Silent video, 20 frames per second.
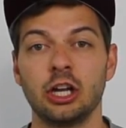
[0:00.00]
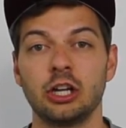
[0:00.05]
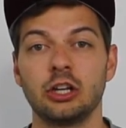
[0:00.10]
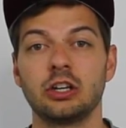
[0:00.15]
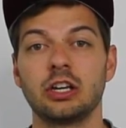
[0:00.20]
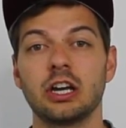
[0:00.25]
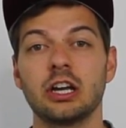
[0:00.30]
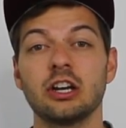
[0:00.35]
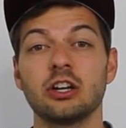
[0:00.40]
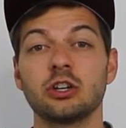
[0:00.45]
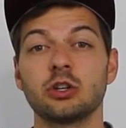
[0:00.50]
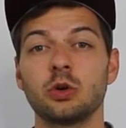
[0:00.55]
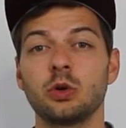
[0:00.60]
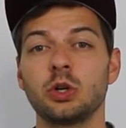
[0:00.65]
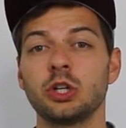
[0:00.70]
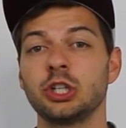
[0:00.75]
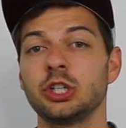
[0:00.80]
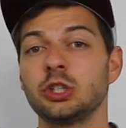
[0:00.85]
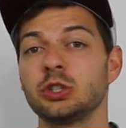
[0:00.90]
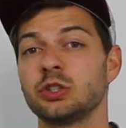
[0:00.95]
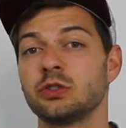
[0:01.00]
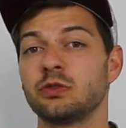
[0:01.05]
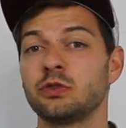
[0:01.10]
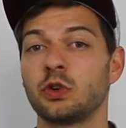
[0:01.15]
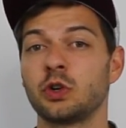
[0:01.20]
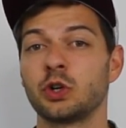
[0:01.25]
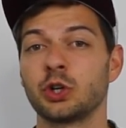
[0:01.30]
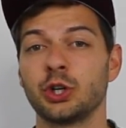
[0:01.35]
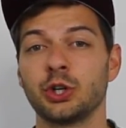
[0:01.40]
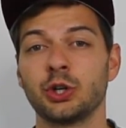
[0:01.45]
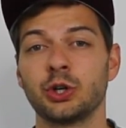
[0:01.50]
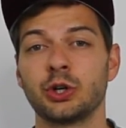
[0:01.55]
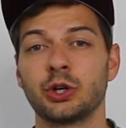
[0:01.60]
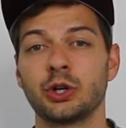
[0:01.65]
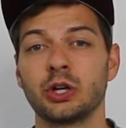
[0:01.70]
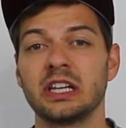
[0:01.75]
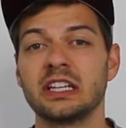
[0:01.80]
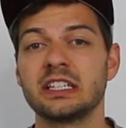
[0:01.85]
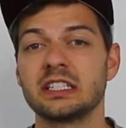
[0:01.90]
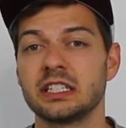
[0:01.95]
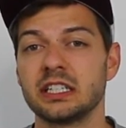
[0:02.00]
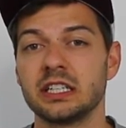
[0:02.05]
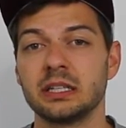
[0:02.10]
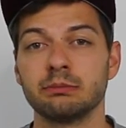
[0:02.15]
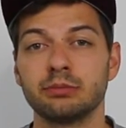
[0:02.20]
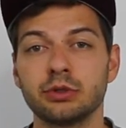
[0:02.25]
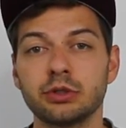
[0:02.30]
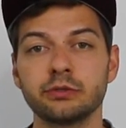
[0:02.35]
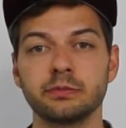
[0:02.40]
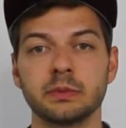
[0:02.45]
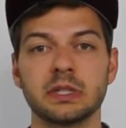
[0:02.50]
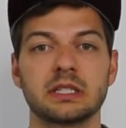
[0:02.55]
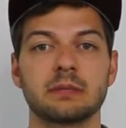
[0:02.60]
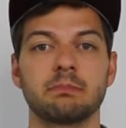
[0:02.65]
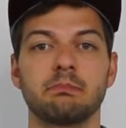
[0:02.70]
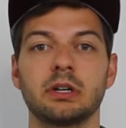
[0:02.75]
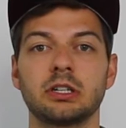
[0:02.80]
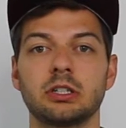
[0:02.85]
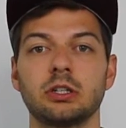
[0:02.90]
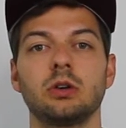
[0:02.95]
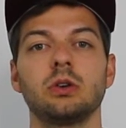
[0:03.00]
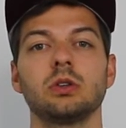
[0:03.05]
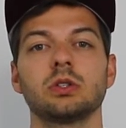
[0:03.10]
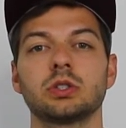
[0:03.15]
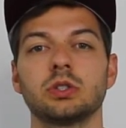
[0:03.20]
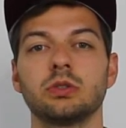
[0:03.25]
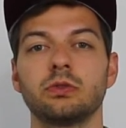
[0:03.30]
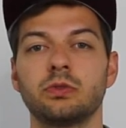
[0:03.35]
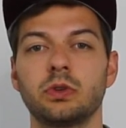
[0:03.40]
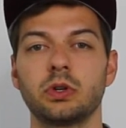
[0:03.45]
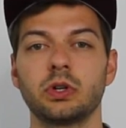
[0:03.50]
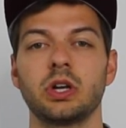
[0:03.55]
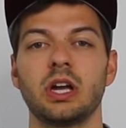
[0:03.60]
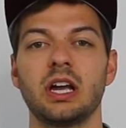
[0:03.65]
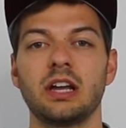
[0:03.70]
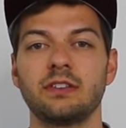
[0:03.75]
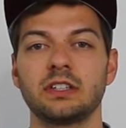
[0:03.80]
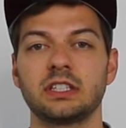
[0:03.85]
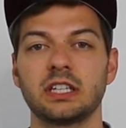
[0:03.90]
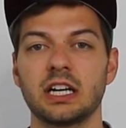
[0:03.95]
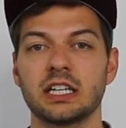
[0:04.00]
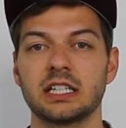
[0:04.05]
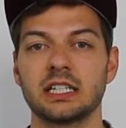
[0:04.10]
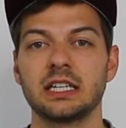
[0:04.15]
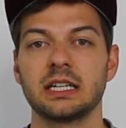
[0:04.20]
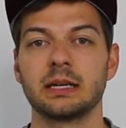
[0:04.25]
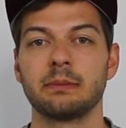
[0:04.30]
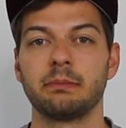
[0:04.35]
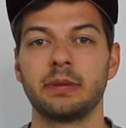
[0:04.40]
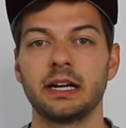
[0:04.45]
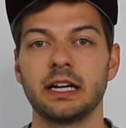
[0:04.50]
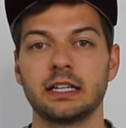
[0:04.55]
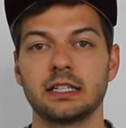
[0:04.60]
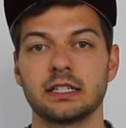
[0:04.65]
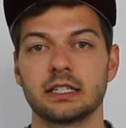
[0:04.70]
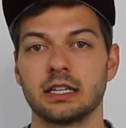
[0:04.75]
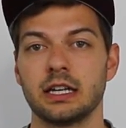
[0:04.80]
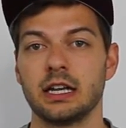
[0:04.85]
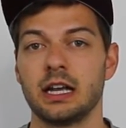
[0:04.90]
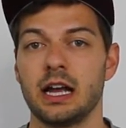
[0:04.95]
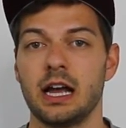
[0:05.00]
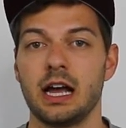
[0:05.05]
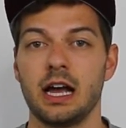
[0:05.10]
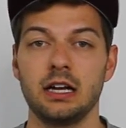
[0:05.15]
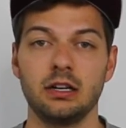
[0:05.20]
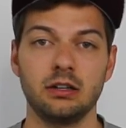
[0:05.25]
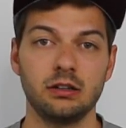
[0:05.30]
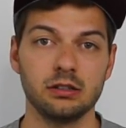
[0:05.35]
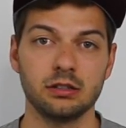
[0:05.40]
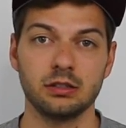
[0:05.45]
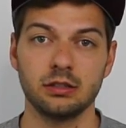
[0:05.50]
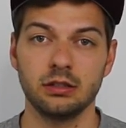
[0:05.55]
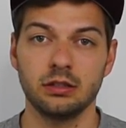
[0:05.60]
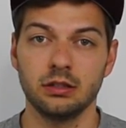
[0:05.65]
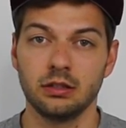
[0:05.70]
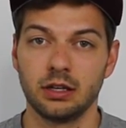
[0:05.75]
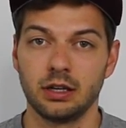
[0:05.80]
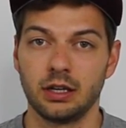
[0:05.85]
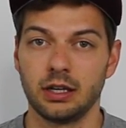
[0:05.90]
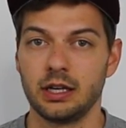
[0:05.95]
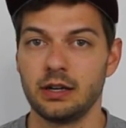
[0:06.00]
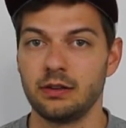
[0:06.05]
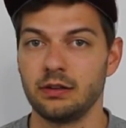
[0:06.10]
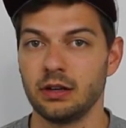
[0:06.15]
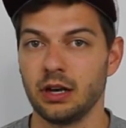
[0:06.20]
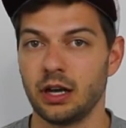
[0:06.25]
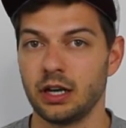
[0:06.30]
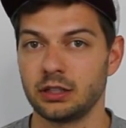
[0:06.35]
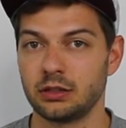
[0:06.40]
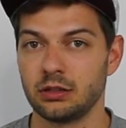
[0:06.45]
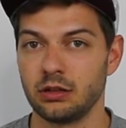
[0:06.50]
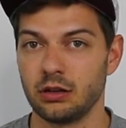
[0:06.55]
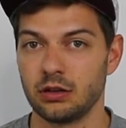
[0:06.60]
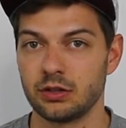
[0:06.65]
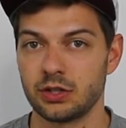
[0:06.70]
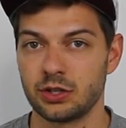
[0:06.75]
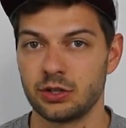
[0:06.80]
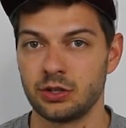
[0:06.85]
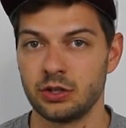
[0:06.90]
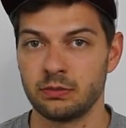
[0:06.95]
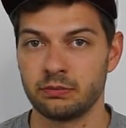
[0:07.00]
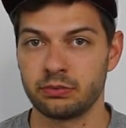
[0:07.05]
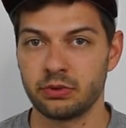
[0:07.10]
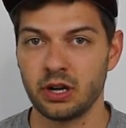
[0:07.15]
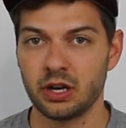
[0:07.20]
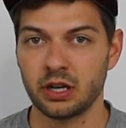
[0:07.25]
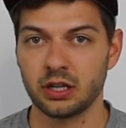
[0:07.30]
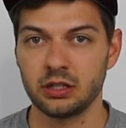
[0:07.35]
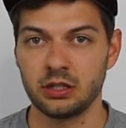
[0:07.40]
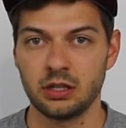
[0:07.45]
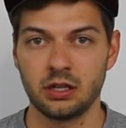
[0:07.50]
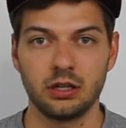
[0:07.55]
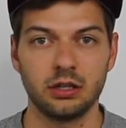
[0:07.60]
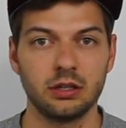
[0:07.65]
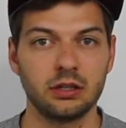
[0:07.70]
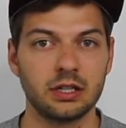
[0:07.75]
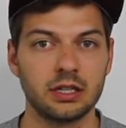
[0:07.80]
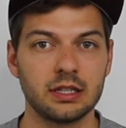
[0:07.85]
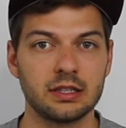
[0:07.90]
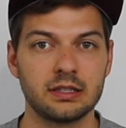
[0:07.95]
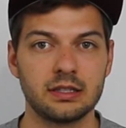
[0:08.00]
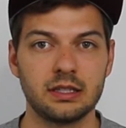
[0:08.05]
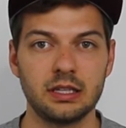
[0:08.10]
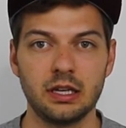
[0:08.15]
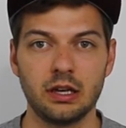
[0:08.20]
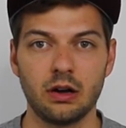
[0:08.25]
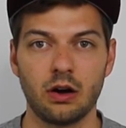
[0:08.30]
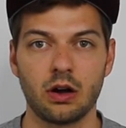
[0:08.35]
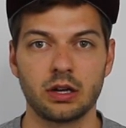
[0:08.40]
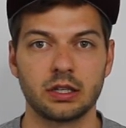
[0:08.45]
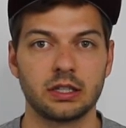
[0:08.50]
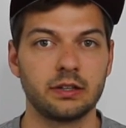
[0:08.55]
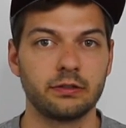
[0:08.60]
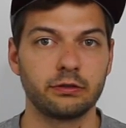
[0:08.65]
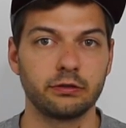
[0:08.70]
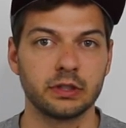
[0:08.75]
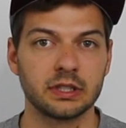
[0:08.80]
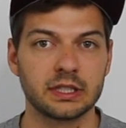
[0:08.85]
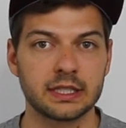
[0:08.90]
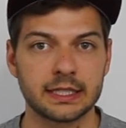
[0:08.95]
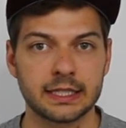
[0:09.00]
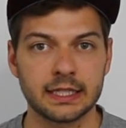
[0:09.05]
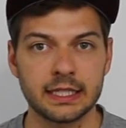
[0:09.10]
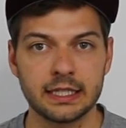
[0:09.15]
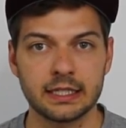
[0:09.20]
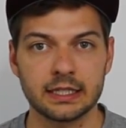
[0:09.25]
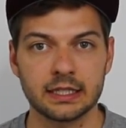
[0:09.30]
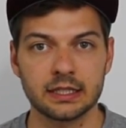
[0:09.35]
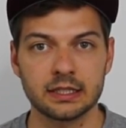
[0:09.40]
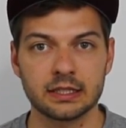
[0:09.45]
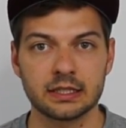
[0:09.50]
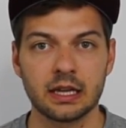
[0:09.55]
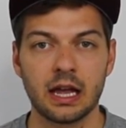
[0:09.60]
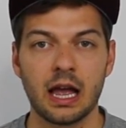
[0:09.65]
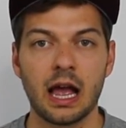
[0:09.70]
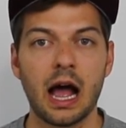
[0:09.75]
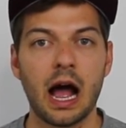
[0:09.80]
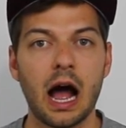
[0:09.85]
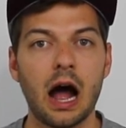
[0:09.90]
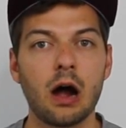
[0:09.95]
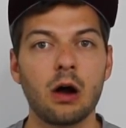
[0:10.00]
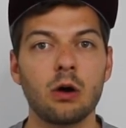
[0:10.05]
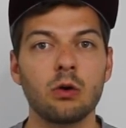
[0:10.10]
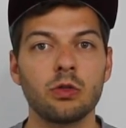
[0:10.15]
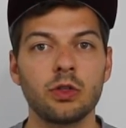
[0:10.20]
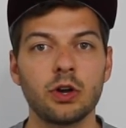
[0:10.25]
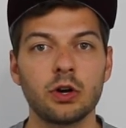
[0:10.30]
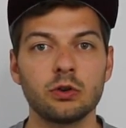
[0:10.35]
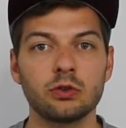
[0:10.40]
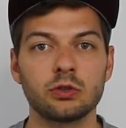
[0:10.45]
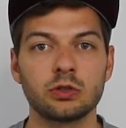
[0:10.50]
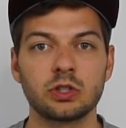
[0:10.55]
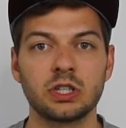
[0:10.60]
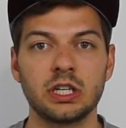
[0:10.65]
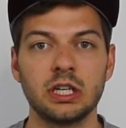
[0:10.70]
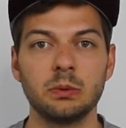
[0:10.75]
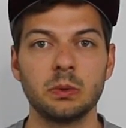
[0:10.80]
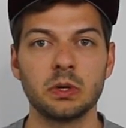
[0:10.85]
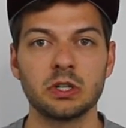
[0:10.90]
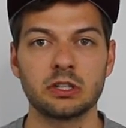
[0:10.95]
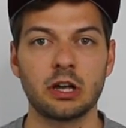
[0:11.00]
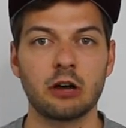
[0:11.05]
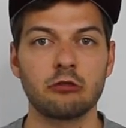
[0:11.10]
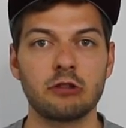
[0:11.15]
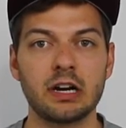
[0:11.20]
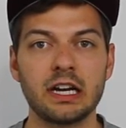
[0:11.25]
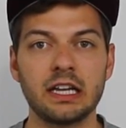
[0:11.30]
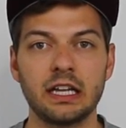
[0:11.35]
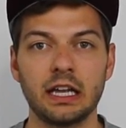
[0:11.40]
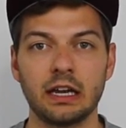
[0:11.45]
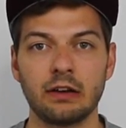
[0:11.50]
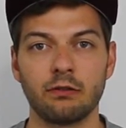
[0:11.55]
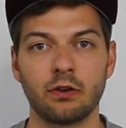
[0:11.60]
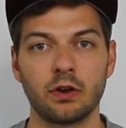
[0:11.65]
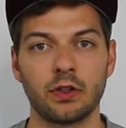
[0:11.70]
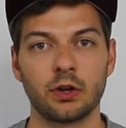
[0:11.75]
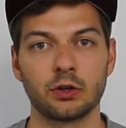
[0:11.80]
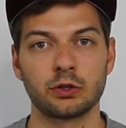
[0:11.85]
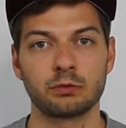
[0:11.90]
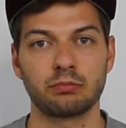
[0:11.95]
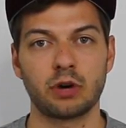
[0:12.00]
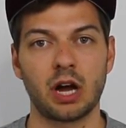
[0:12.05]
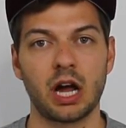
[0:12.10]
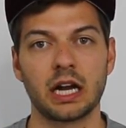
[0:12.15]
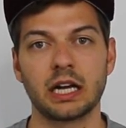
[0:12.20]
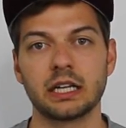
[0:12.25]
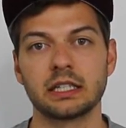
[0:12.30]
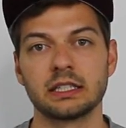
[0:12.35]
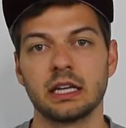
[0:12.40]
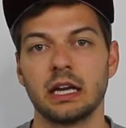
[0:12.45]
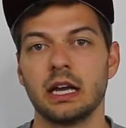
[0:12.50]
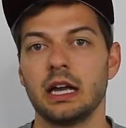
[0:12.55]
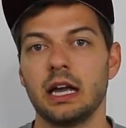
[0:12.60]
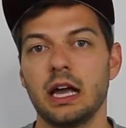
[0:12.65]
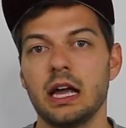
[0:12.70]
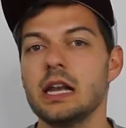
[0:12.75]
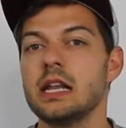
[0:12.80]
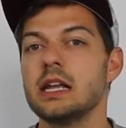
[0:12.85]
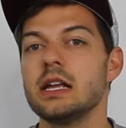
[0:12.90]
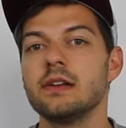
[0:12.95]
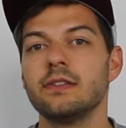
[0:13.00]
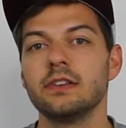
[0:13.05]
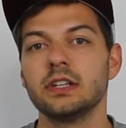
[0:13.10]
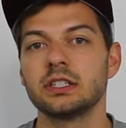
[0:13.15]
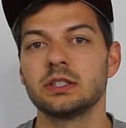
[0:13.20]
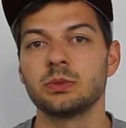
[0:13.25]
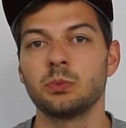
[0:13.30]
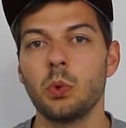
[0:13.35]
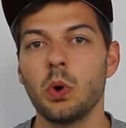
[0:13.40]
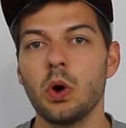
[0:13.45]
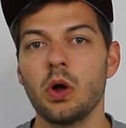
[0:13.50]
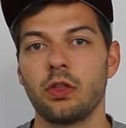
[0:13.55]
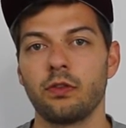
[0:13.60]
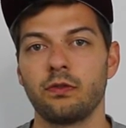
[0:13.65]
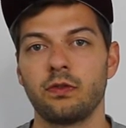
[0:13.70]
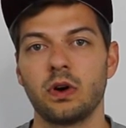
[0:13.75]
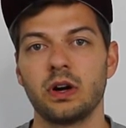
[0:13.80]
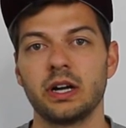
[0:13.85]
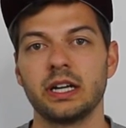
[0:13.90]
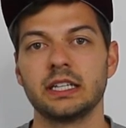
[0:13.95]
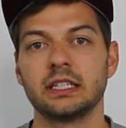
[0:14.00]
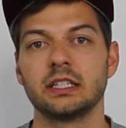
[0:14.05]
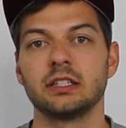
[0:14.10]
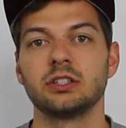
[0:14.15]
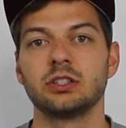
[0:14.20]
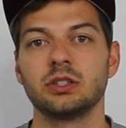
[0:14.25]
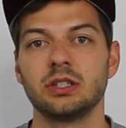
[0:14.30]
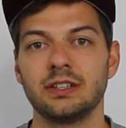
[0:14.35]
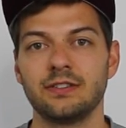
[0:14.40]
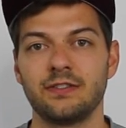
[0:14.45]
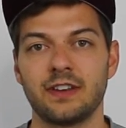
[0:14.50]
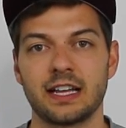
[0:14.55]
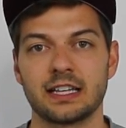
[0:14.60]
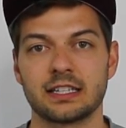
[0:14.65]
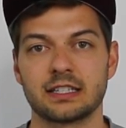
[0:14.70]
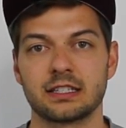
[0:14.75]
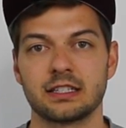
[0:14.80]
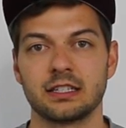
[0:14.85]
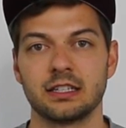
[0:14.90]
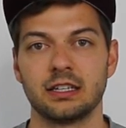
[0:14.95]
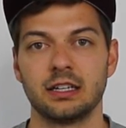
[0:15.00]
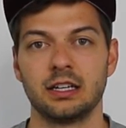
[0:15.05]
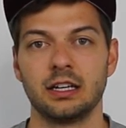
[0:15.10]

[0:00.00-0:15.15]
You can not only use it for your listing improvements, but also for your advertising campaigns. And also, if you like to launch a new product, you can see on different seasons how those keywords are ranking for those products and if it's worth for it to invest.